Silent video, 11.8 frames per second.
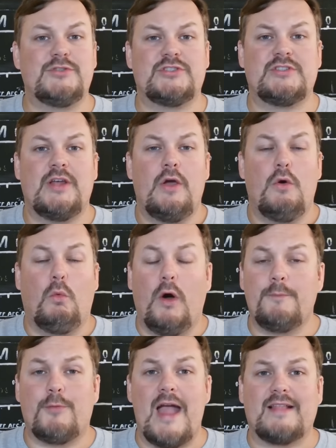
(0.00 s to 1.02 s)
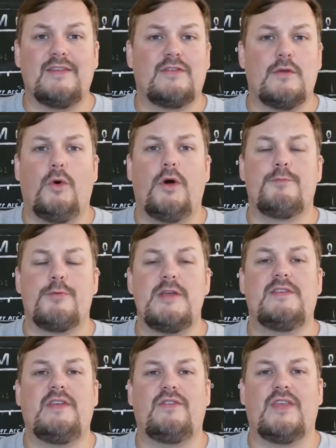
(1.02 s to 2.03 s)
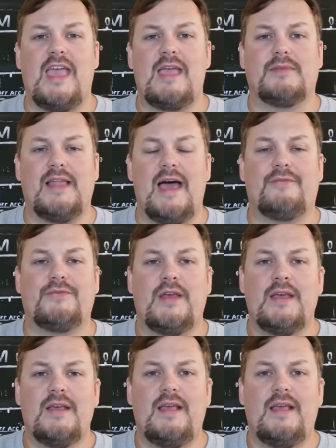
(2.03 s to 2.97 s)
Just one practice and one preseason game left